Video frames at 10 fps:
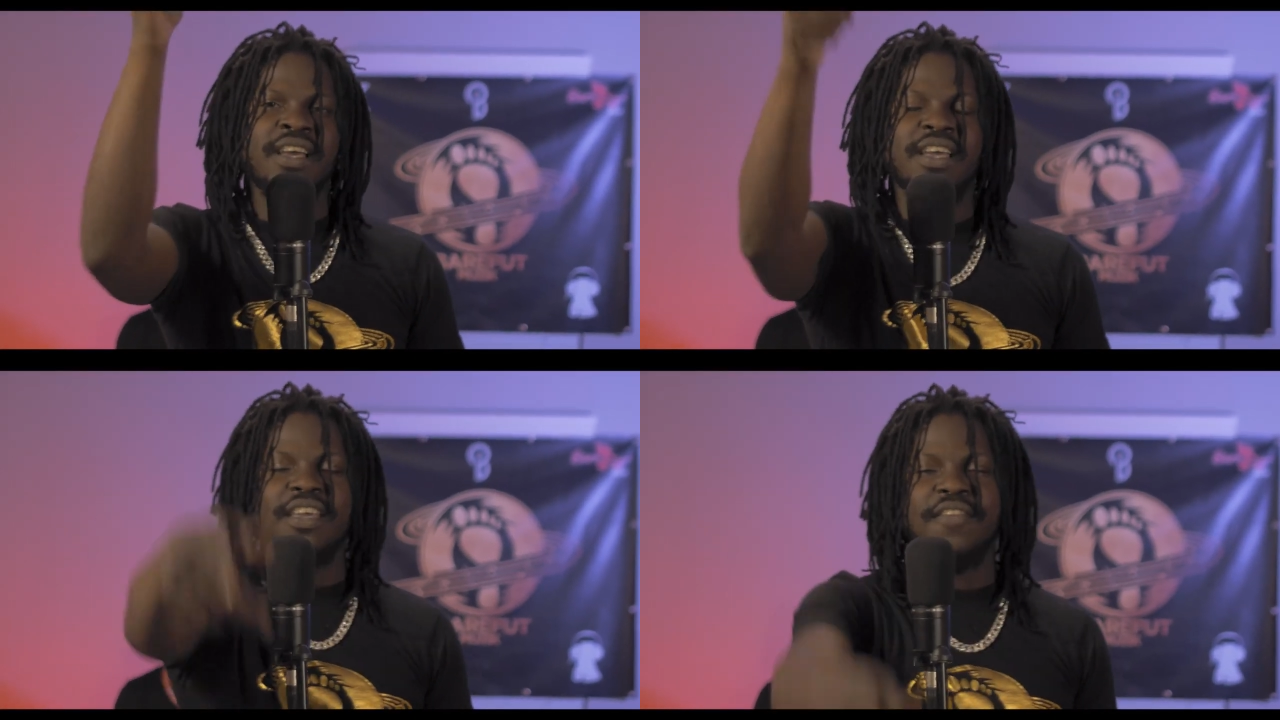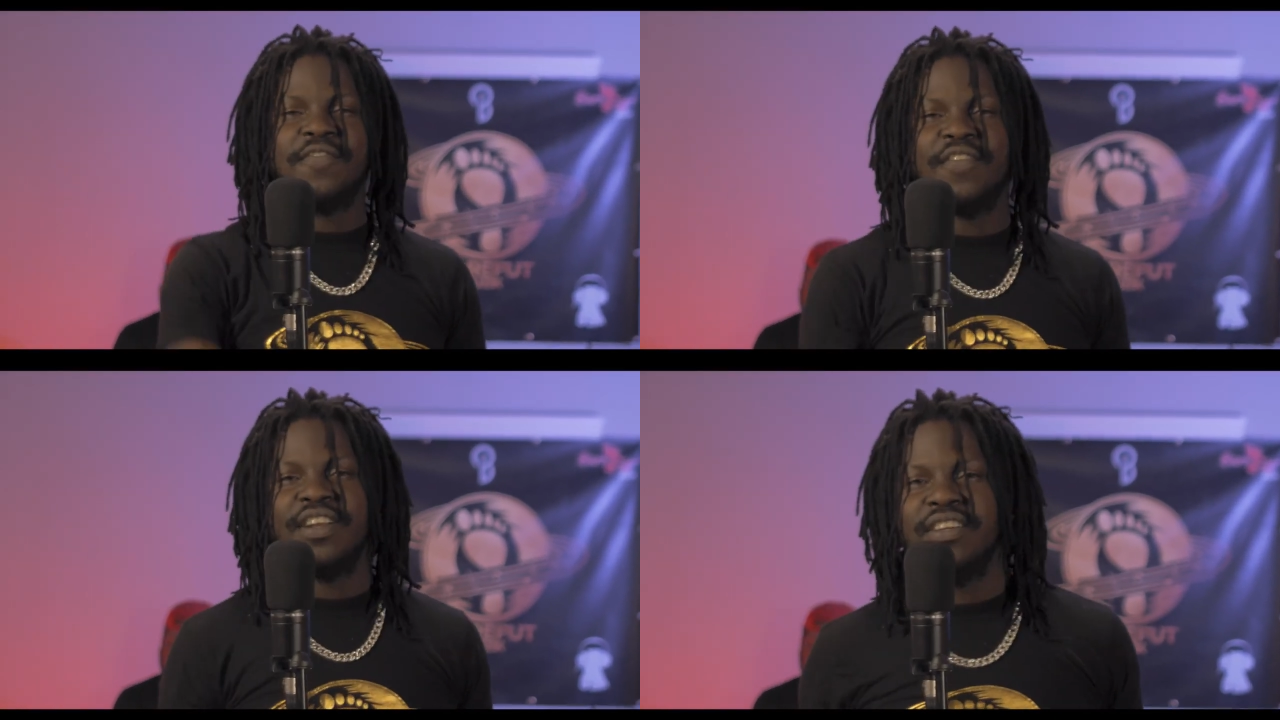
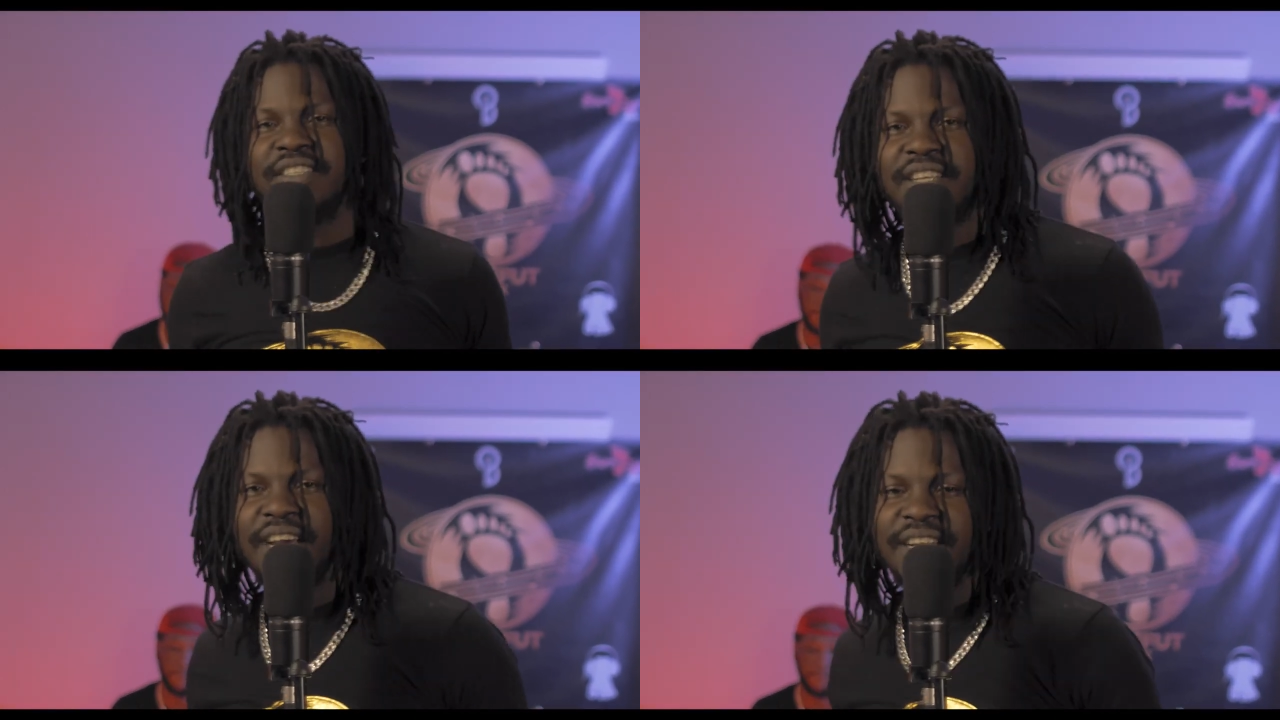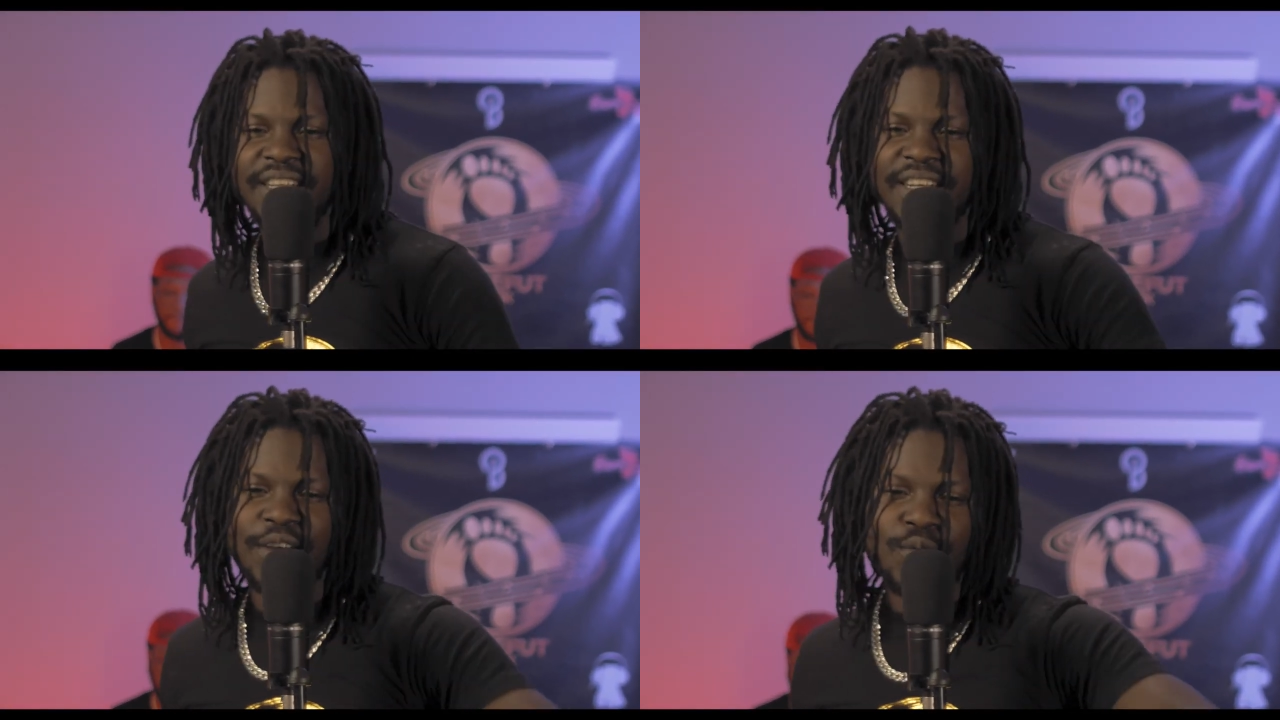If on a dot,
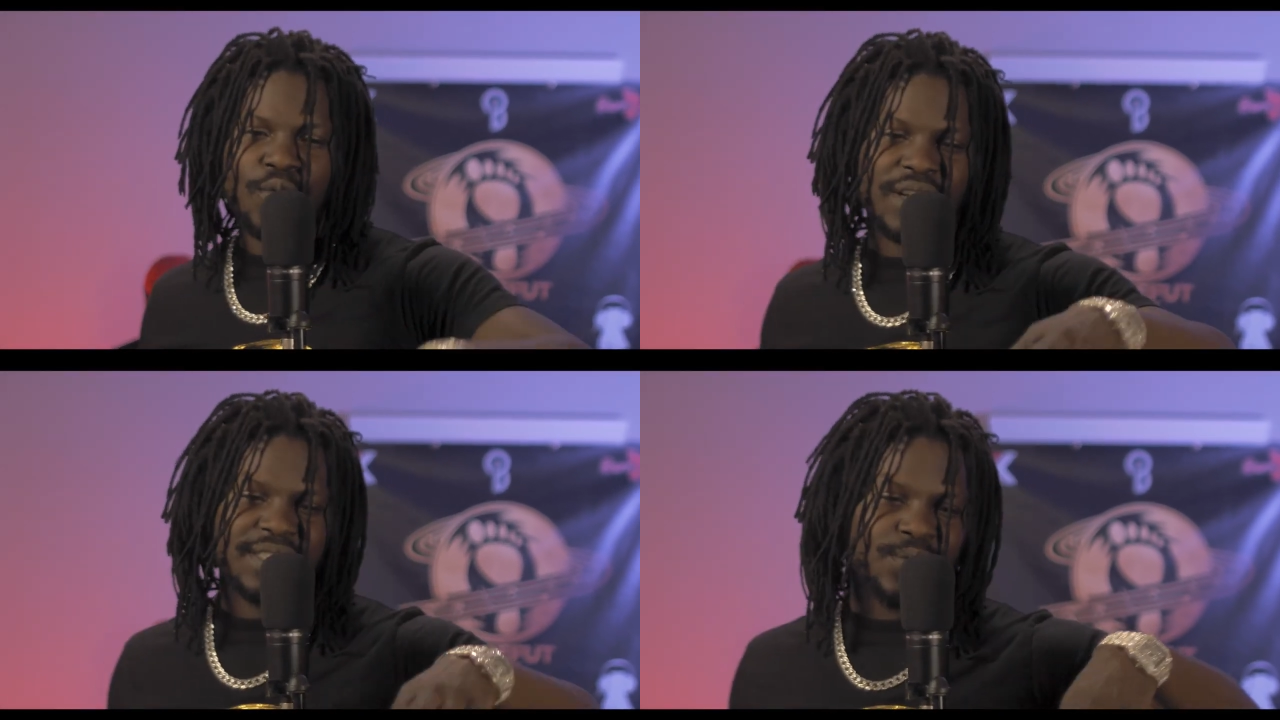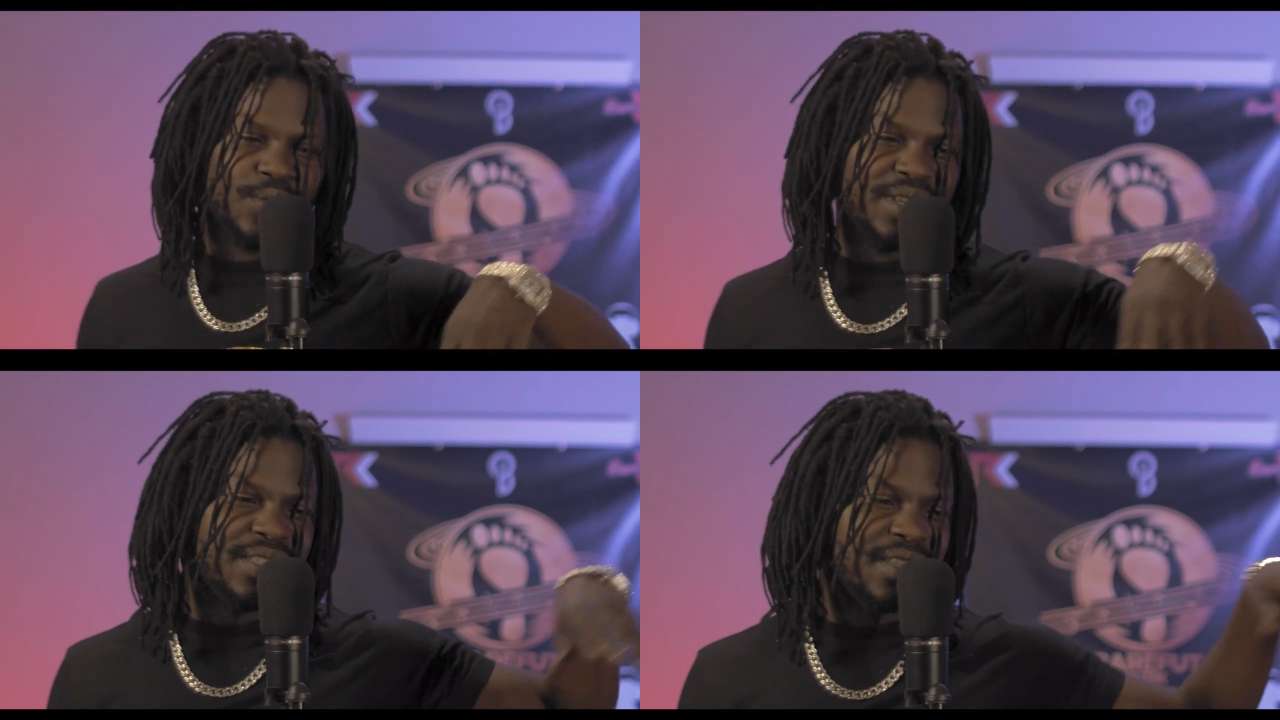then I was
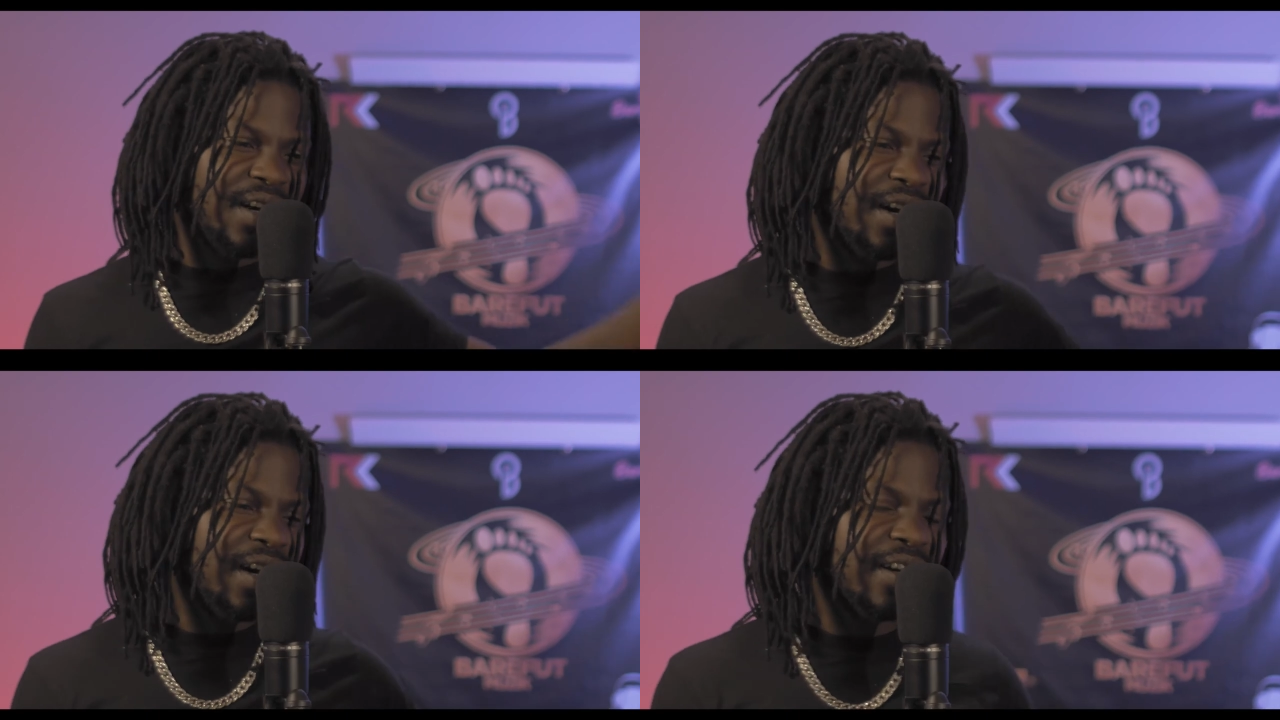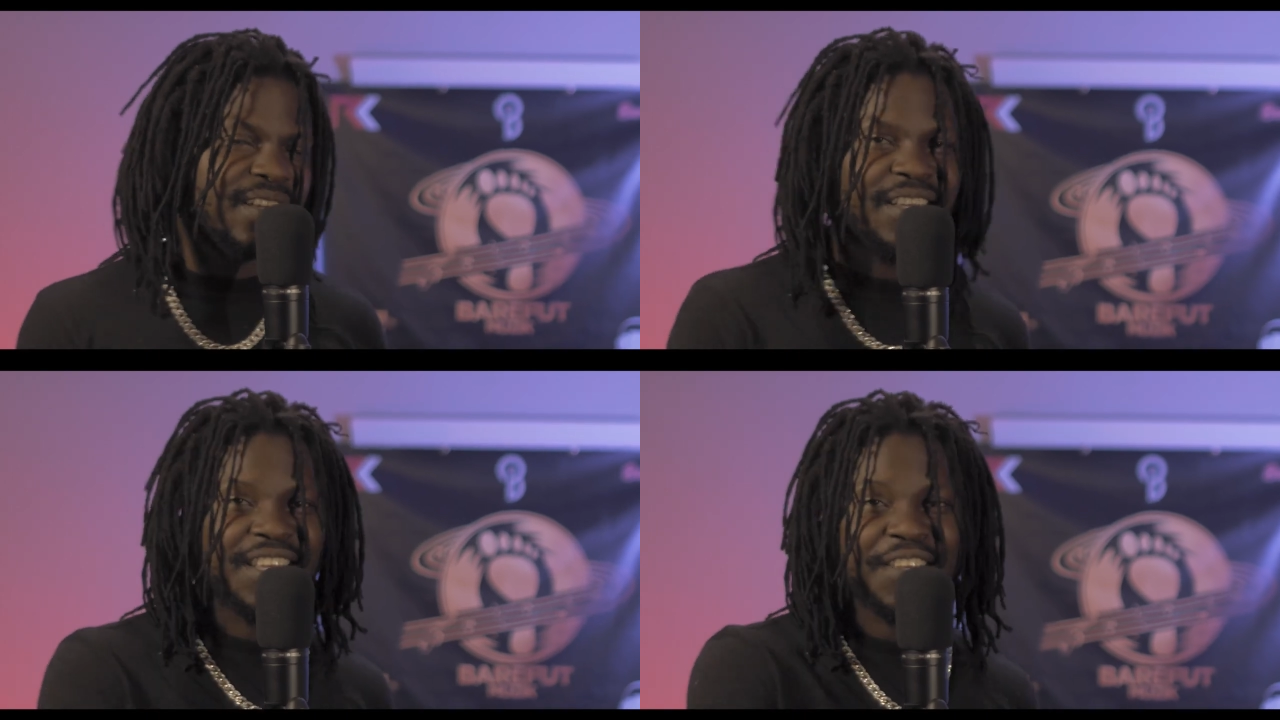sweeter.
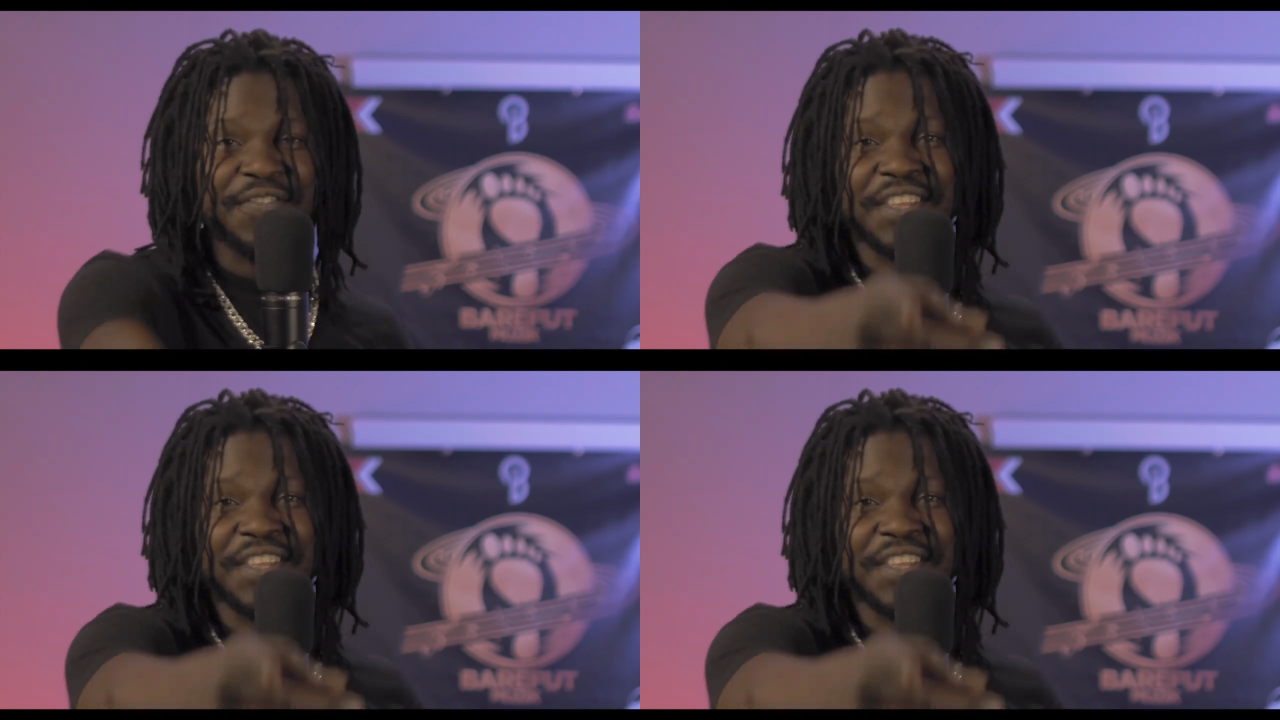Even